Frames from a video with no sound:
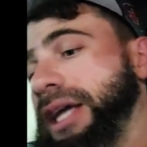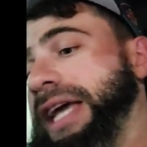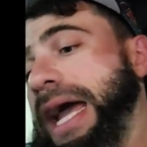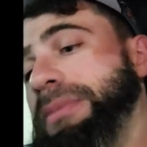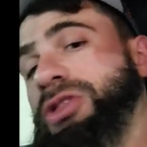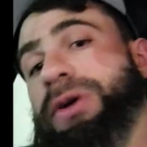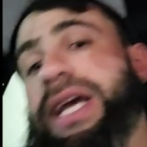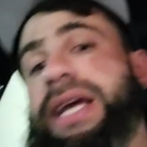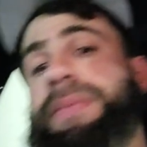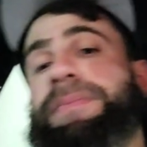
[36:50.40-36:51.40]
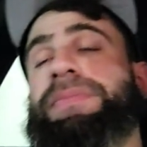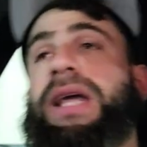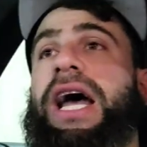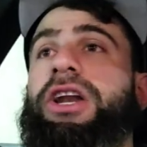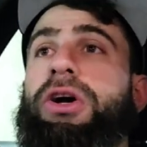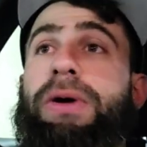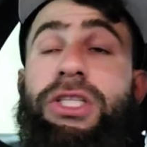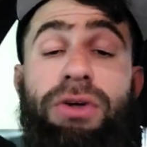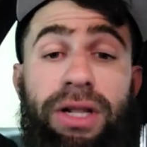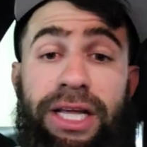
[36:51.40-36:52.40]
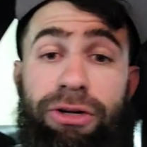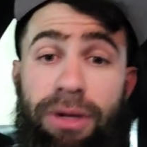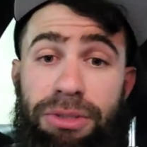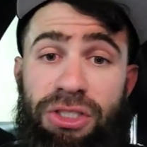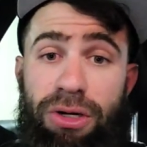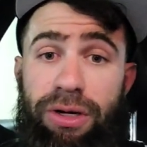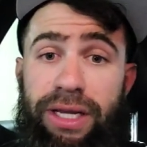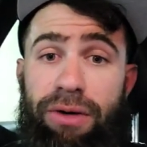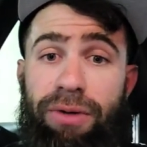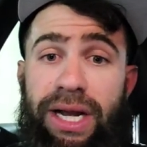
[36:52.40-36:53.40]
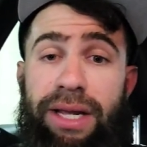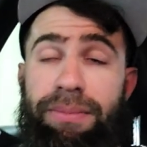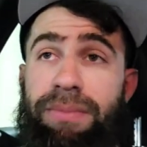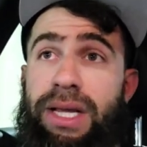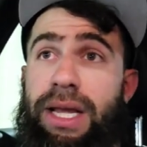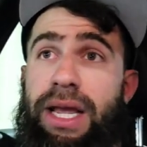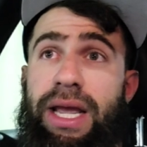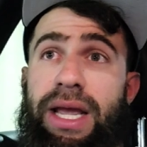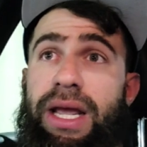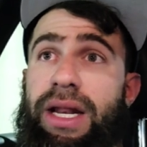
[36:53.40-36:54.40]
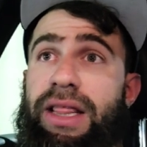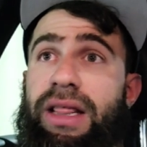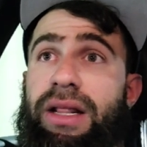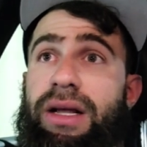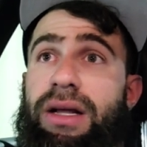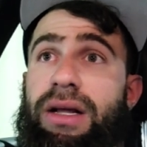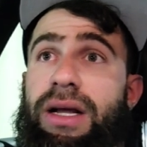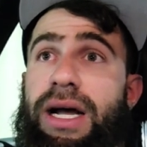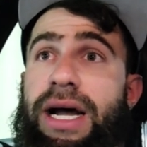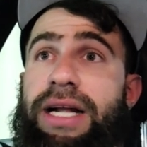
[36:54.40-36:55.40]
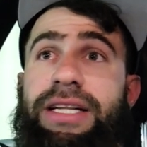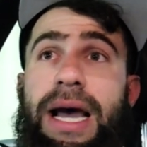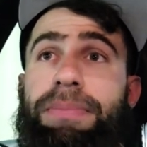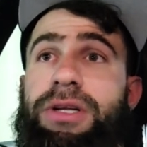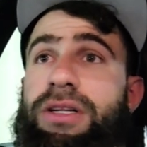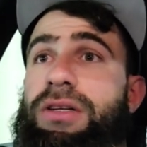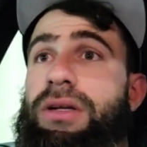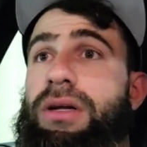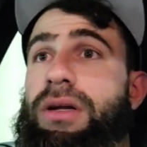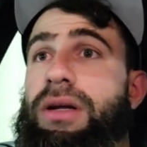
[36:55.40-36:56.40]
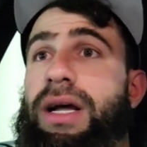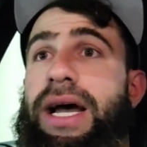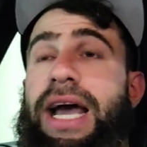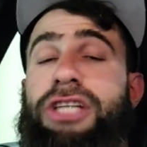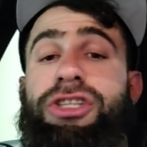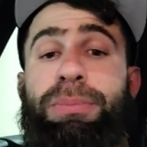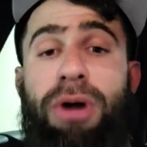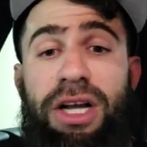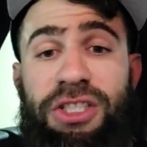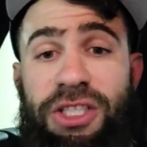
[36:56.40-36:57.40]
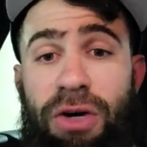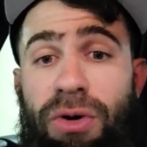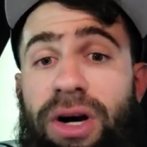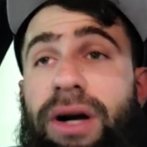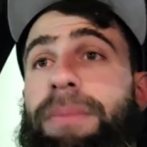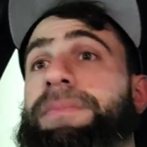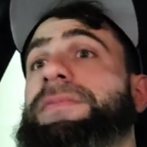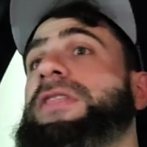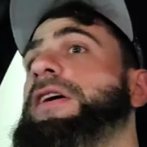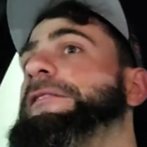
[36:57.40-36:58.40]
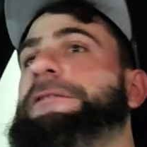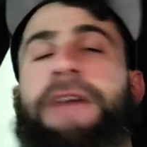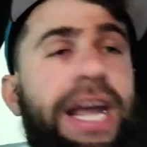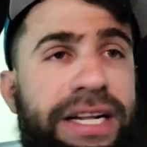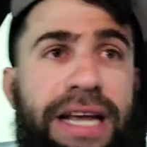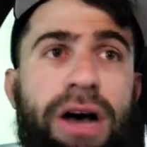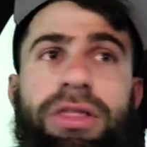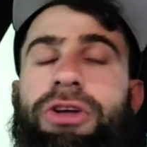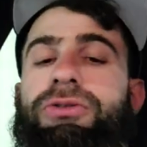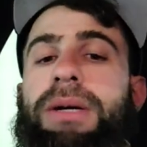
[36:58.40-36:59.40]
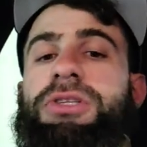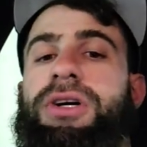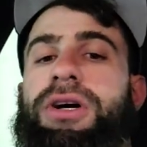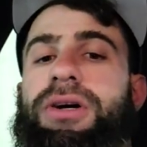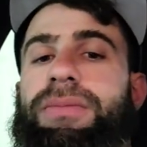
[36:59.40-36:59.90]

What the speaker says: Game 3, I knew he was going to lead Grimmsnarl again, right? And I adapted. I actually brought in Sinnoh, faked out the Grimmsnarl.